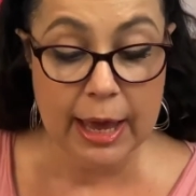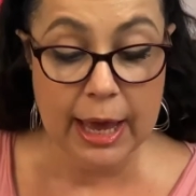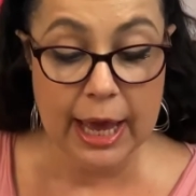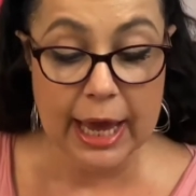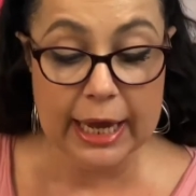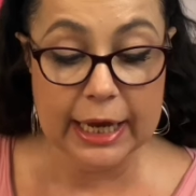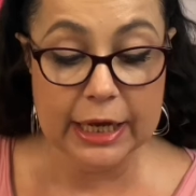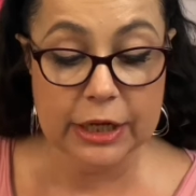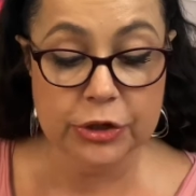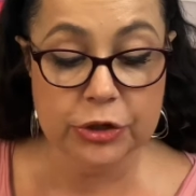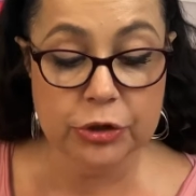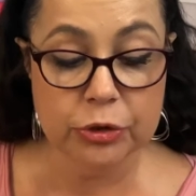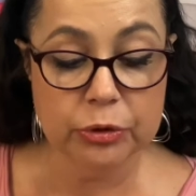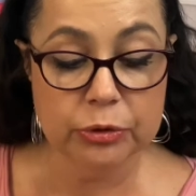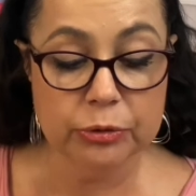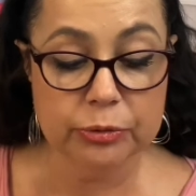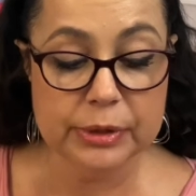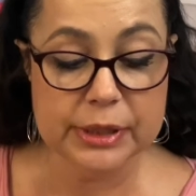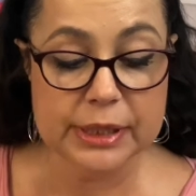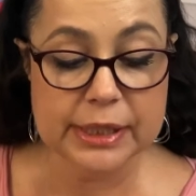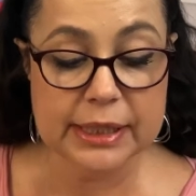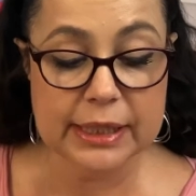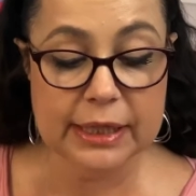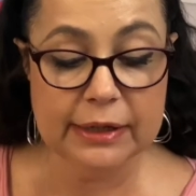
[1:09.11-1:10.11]
And you will
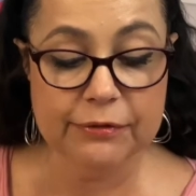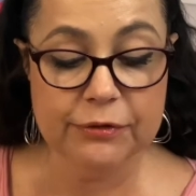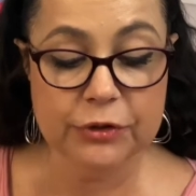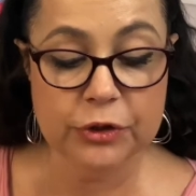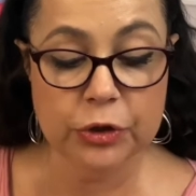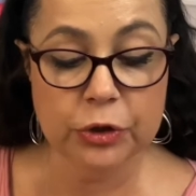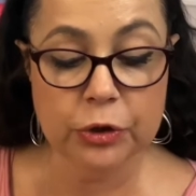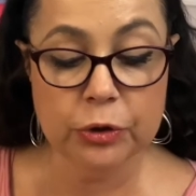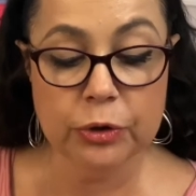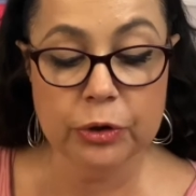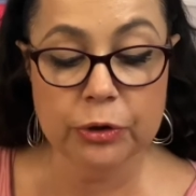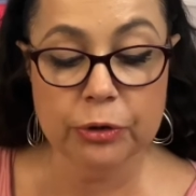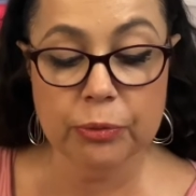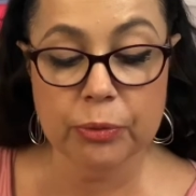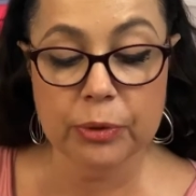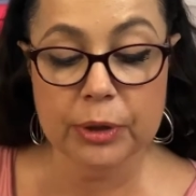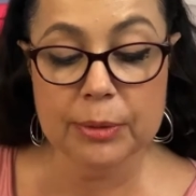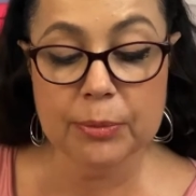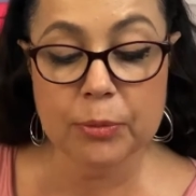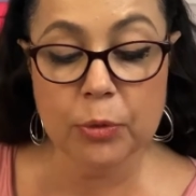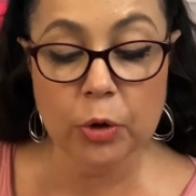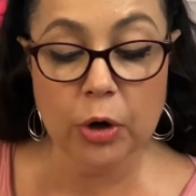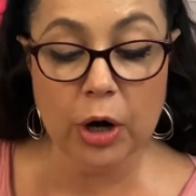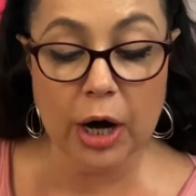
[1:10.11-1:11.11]
receive 2 to 3
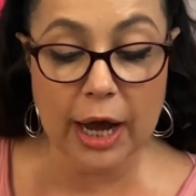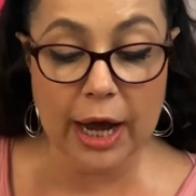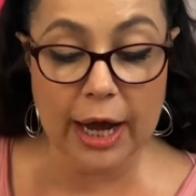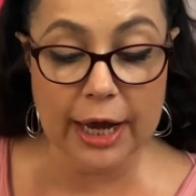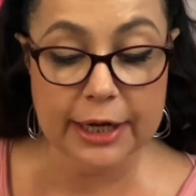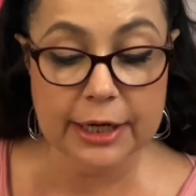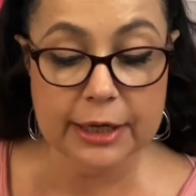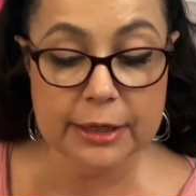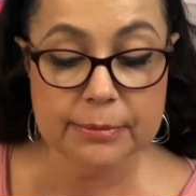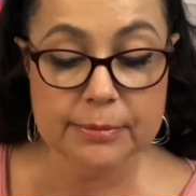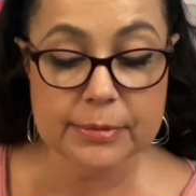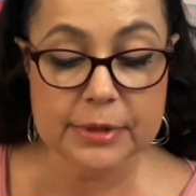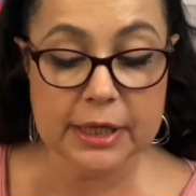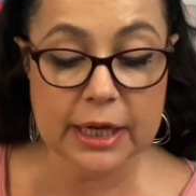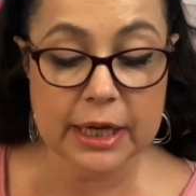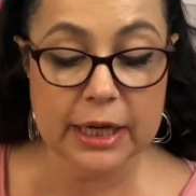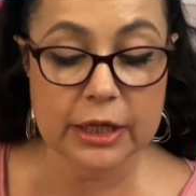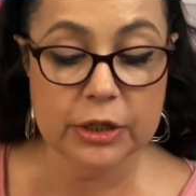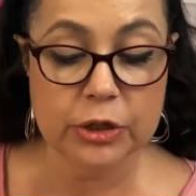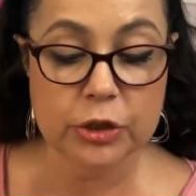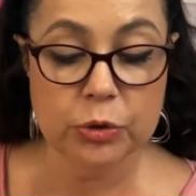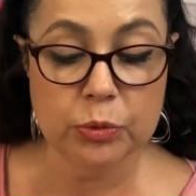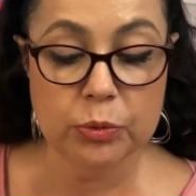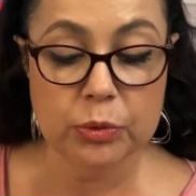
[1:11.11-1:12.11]
more items,
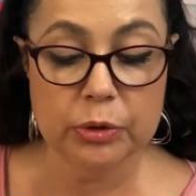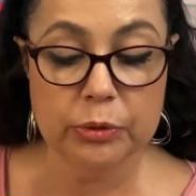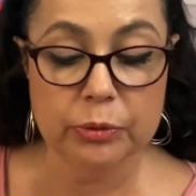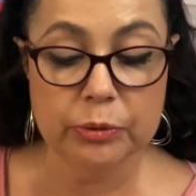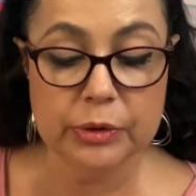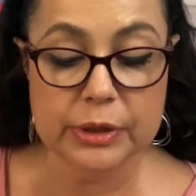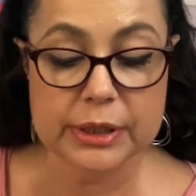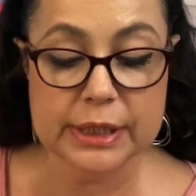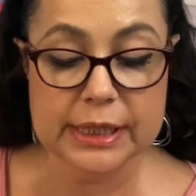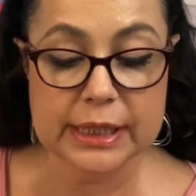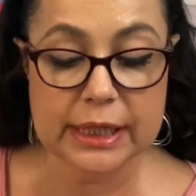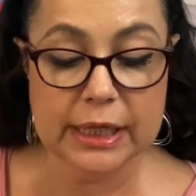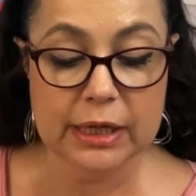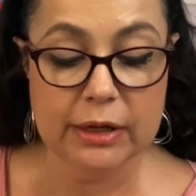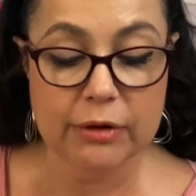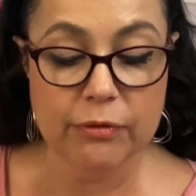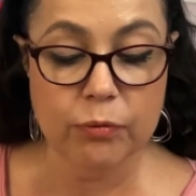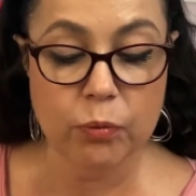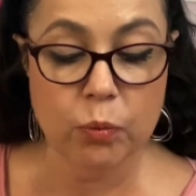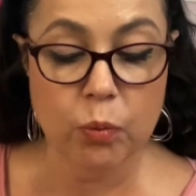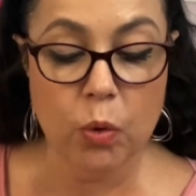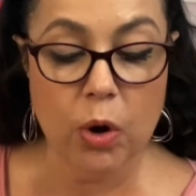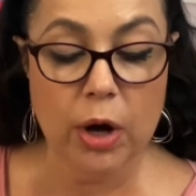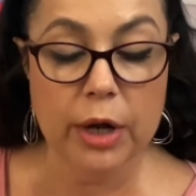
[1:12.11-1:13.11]
and you will receive
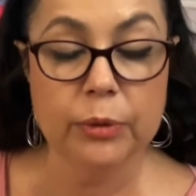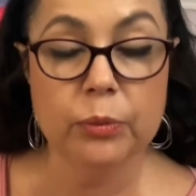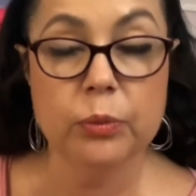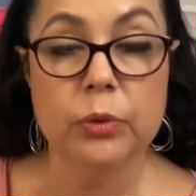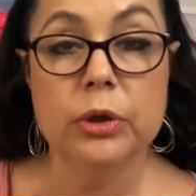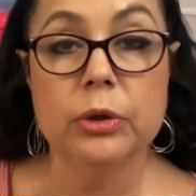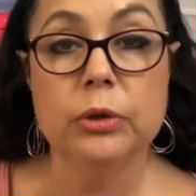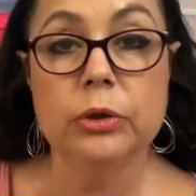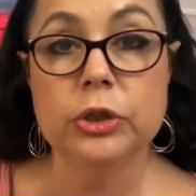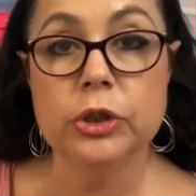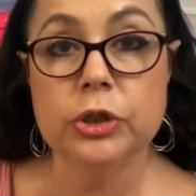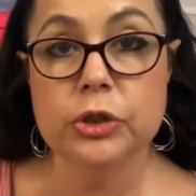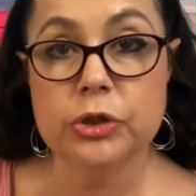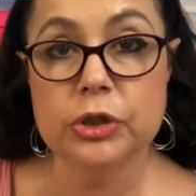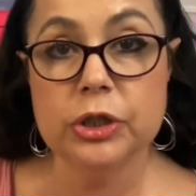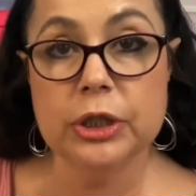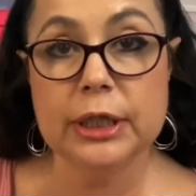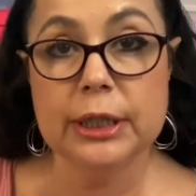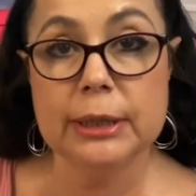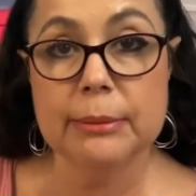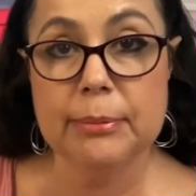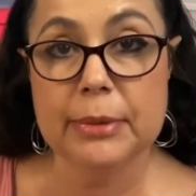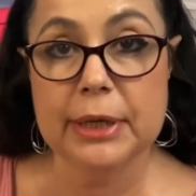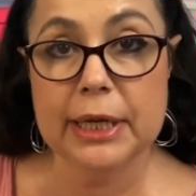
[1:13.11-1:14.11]
one will
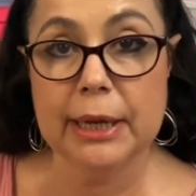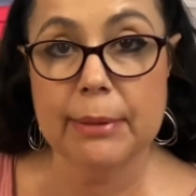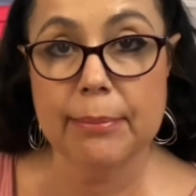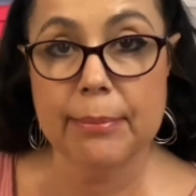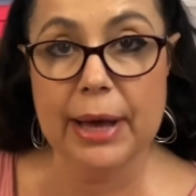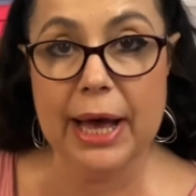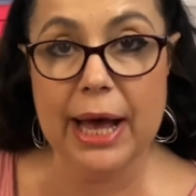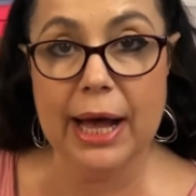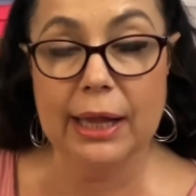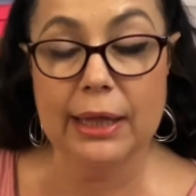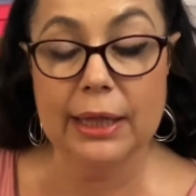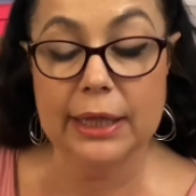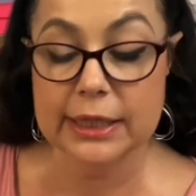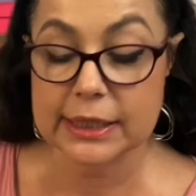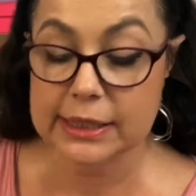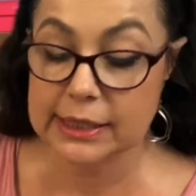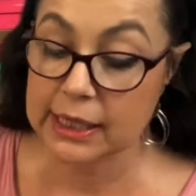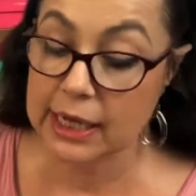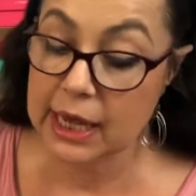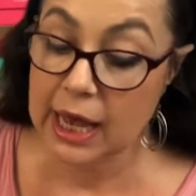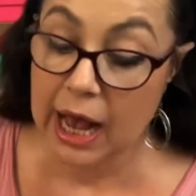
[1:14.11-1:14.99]
usually be a palette.